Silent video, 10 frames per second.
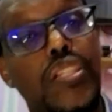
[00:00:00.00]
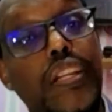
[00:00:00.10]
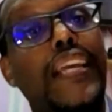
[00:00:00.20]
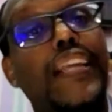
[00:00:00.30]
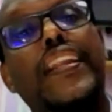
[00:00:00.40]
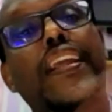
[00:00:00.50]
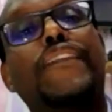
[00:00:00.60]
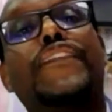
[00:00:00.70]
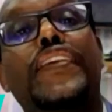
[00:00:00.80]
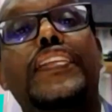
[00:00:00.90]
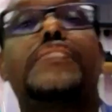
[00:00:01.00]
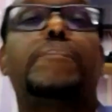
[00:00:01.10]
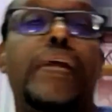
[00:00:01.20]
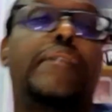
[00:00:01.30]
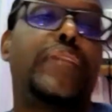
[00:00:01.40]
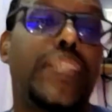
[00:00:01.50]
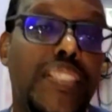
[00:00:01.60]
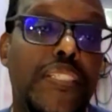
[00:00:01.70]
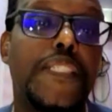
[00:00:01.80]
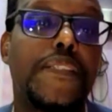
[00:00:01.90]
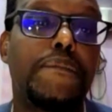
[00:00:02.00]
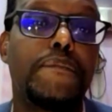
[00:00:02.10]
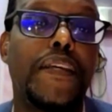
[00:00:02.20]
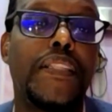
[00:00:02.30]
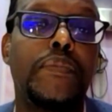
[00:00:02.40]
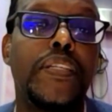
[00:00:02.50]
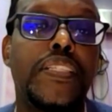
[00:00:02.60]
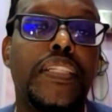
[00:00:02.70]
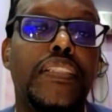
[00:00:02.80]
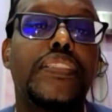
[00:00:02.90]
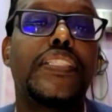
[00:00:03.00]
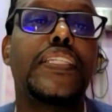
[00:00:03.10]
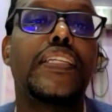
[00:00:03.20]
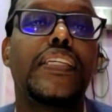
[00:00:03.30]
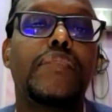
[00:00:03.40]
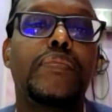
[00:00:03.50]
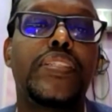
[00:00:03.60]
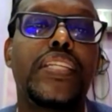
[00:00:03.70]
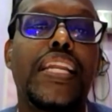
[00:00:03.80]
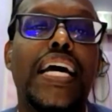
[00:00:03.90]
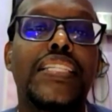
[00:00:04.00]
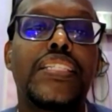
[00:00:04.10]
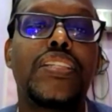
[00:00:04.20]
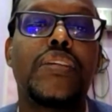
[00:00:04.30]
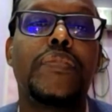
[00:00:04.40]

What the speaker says: 3 different prime ministers, the President Hassan Sheikh